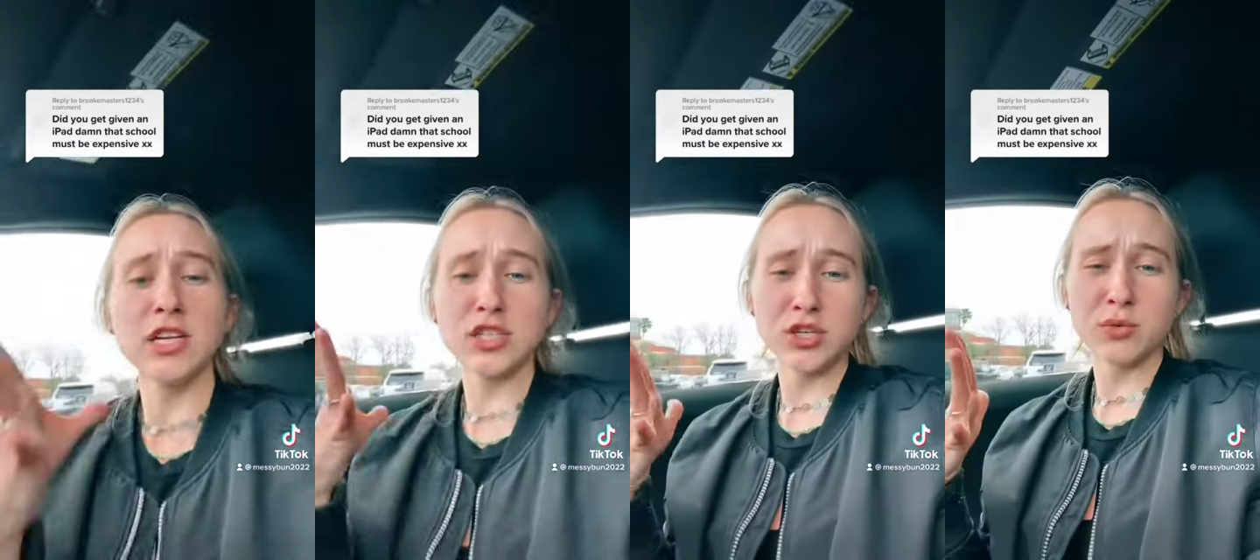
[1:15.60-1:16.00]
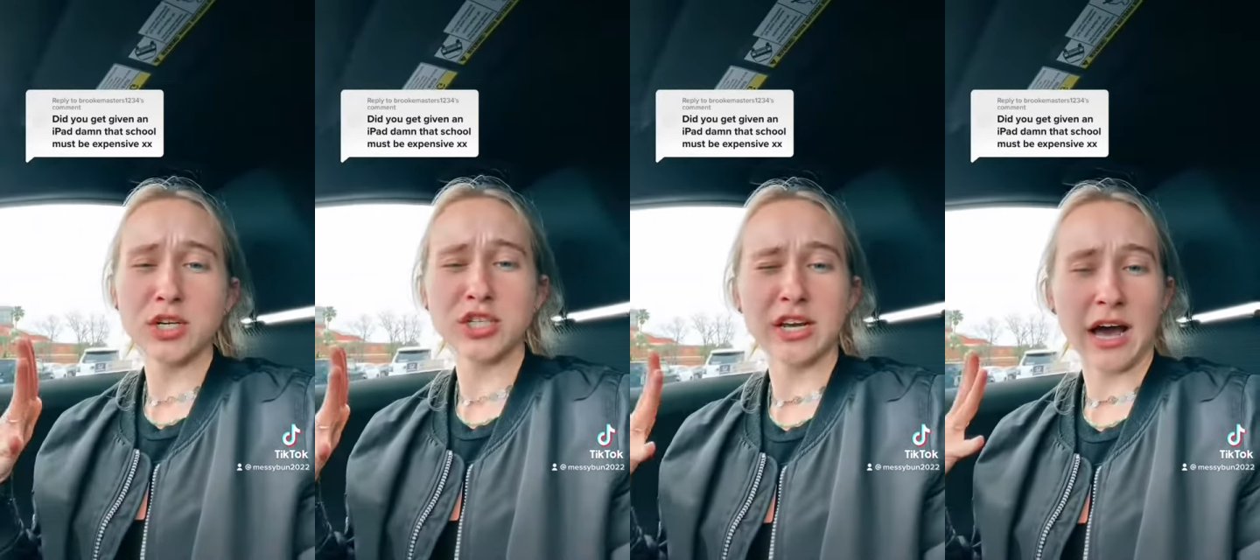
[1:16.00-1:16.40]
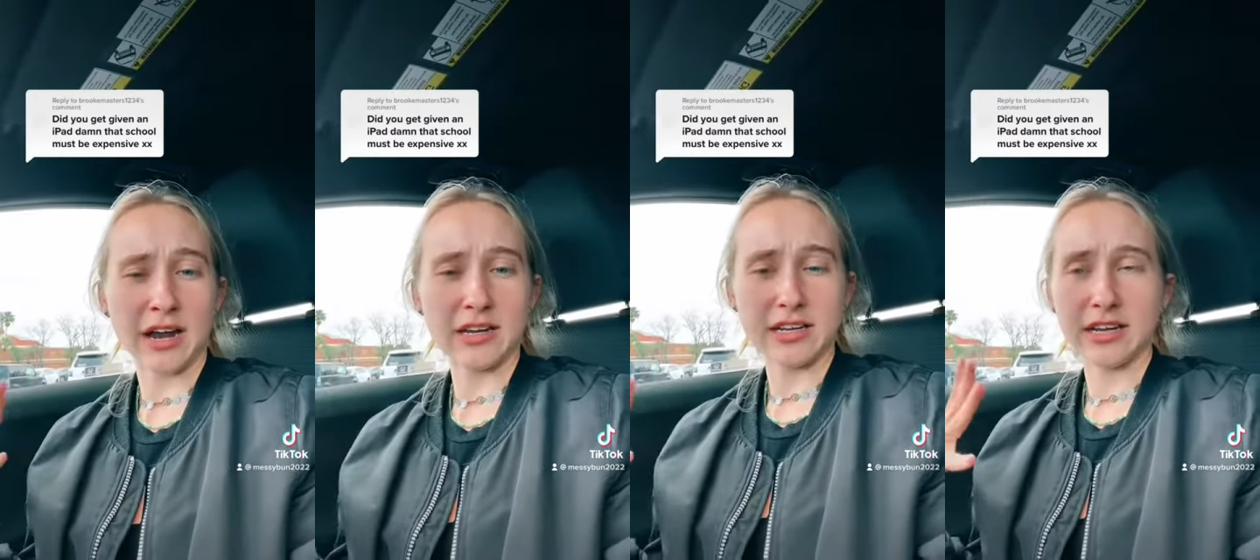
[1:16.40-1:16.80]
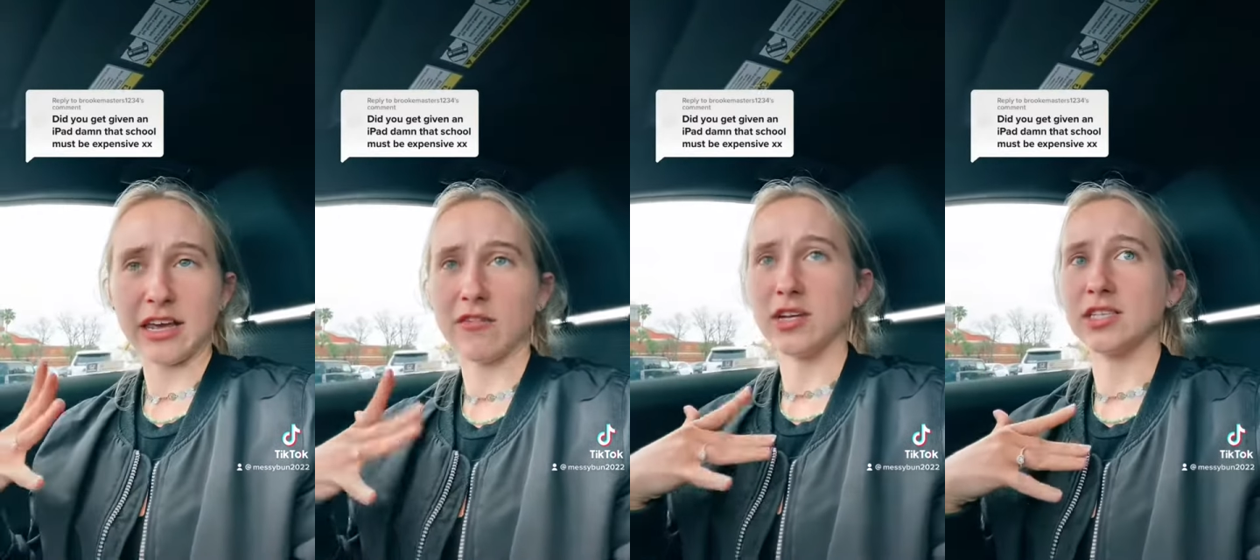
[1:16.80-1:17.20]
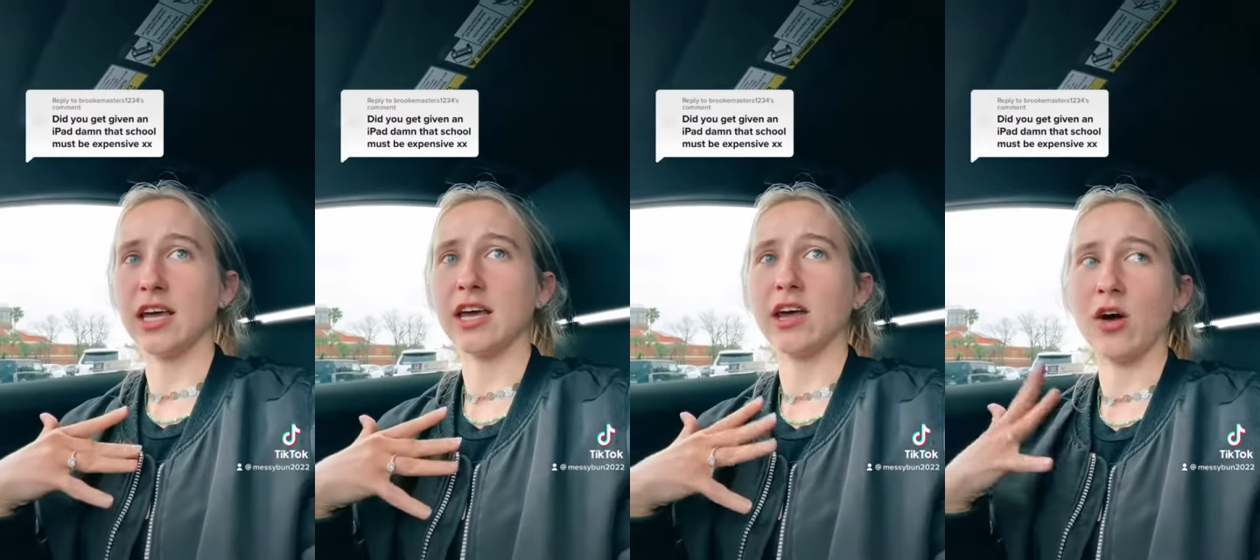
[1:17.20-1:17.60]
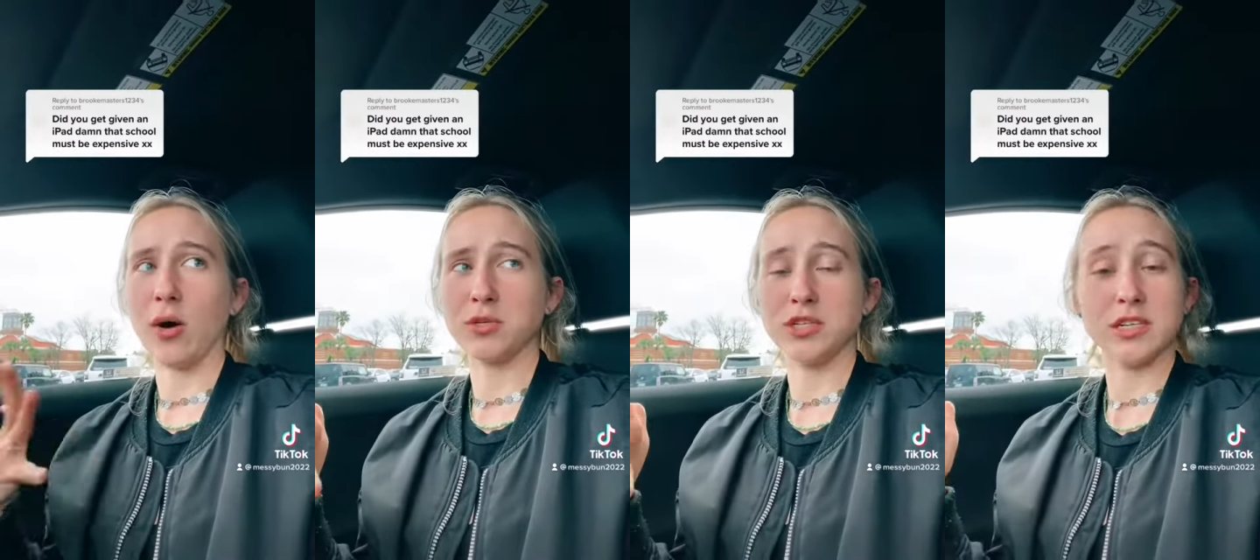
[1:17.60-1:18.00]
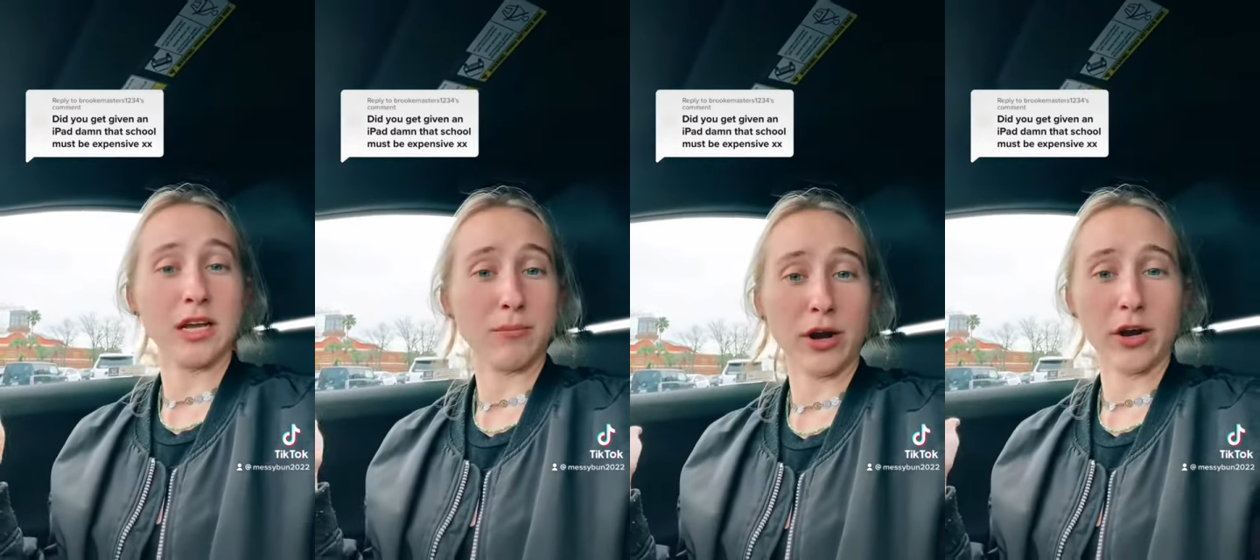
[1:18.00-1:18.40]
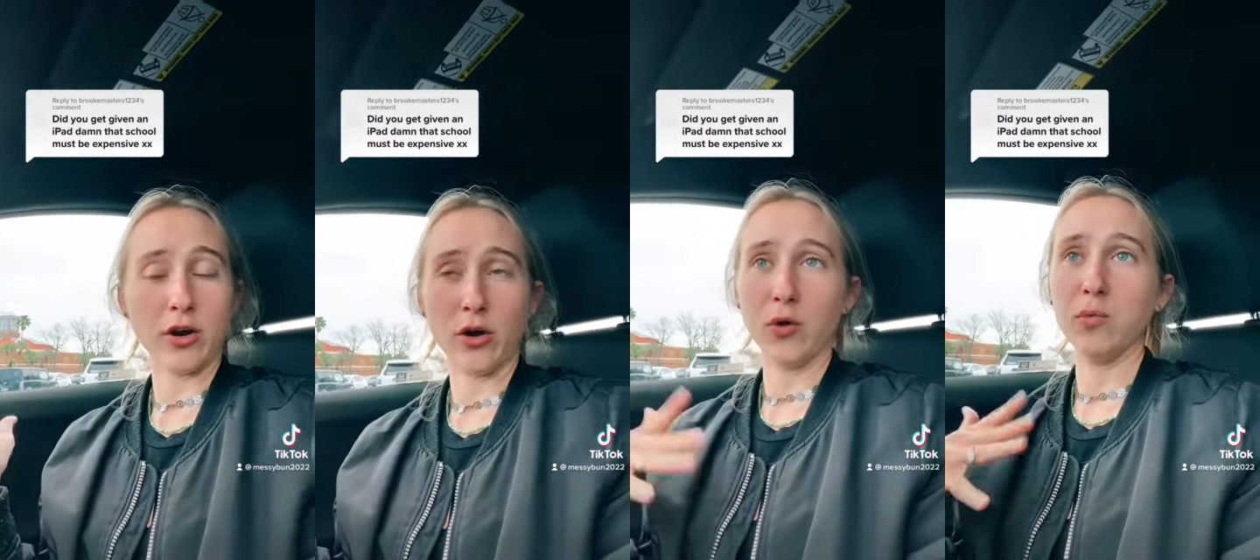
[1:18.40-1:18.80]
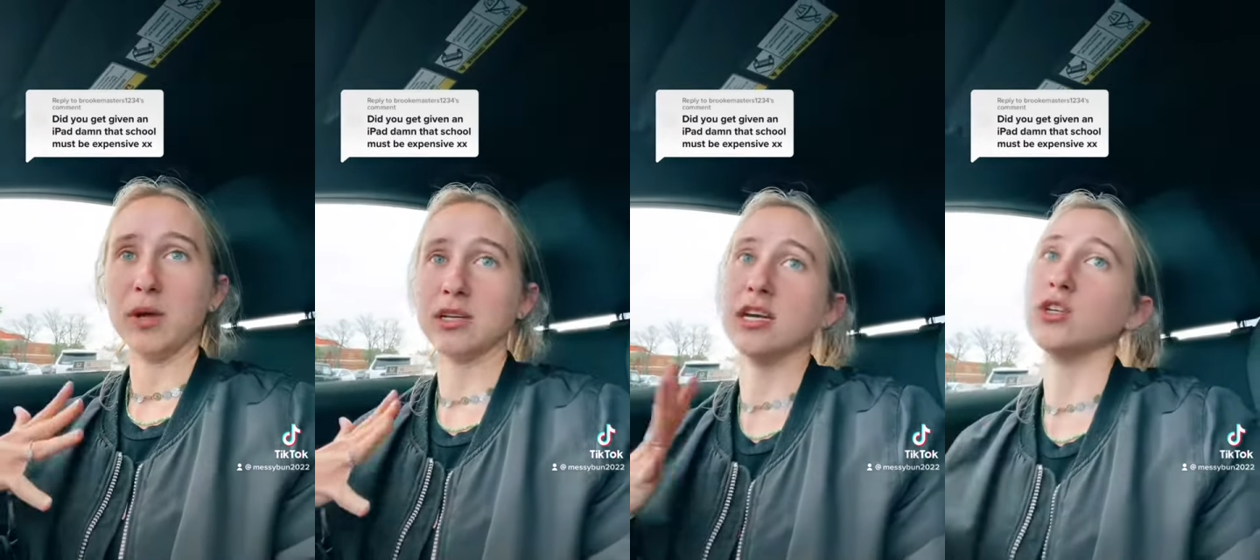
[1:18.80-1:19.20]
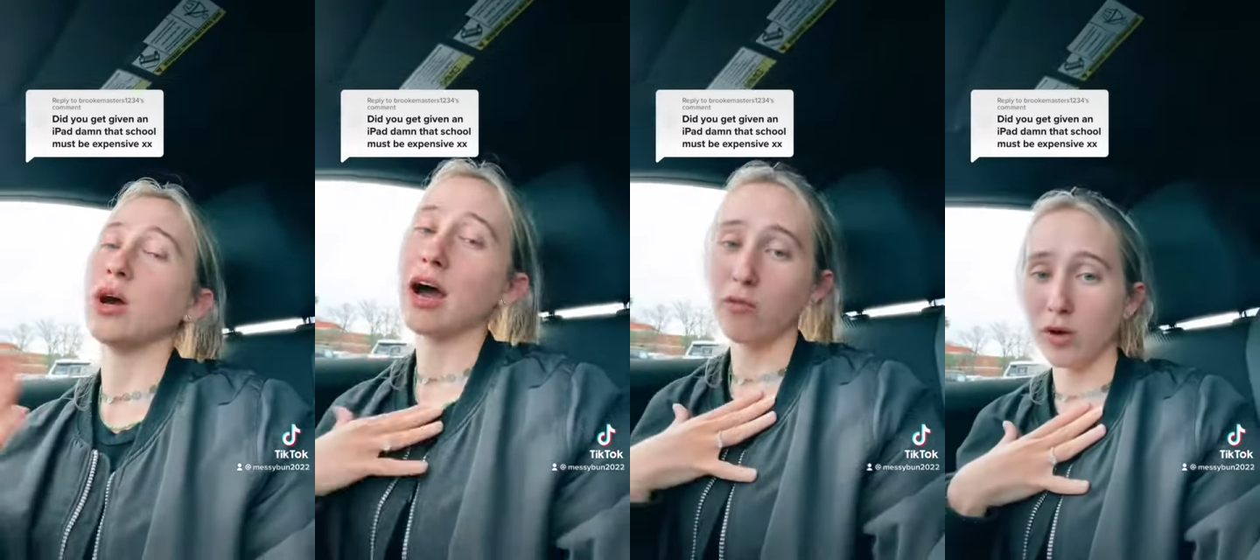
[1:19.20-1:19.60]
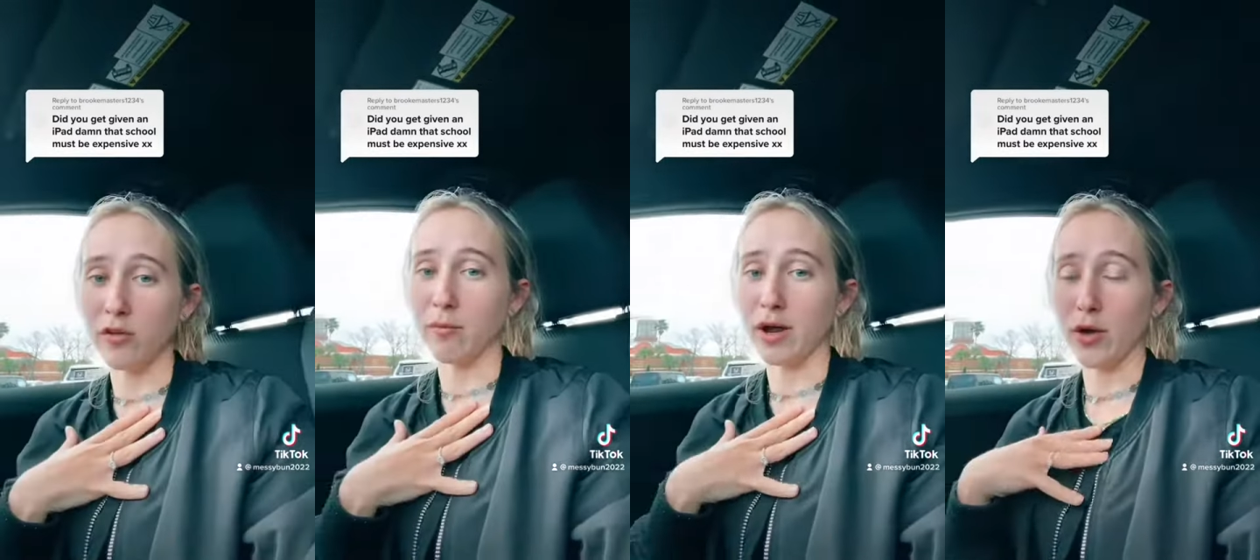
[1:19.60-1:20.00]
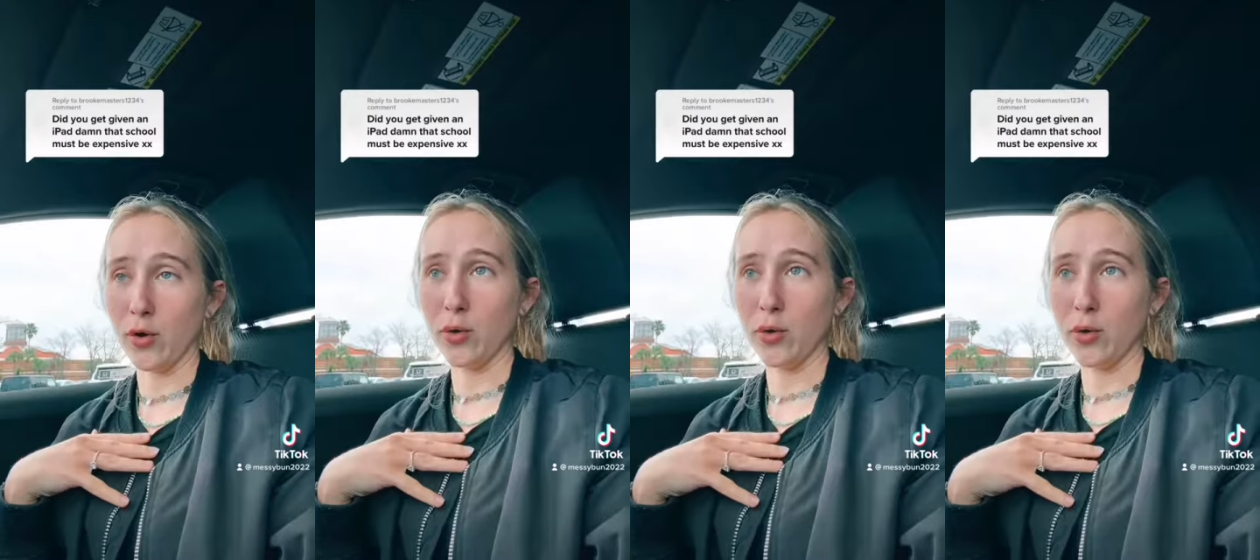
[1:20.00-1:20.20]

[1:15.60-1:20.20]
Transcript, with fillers: do wish they kind of did give us like an option to like bring our own because I do have one of my